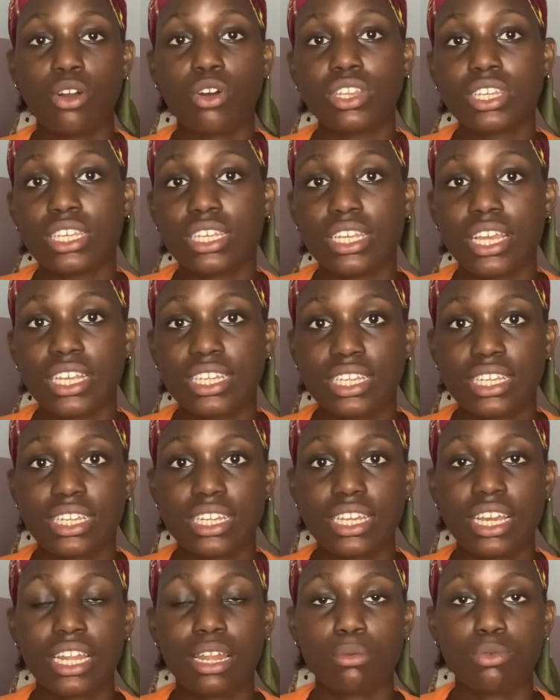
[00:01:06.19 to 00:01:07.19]
got it
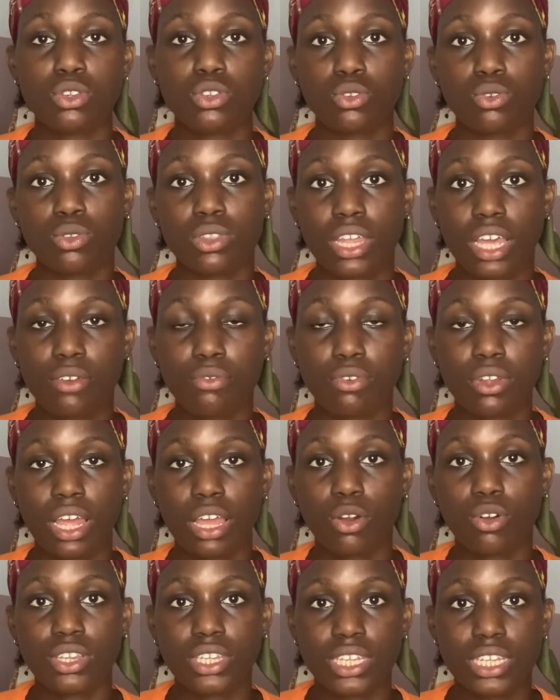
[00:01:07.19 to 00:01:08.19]
yesterday, and I'm so thankful I
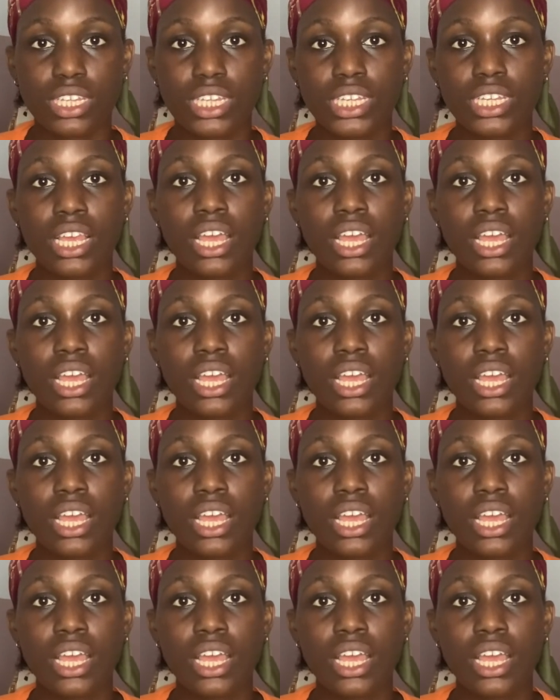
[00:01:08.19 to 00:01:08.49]
got it.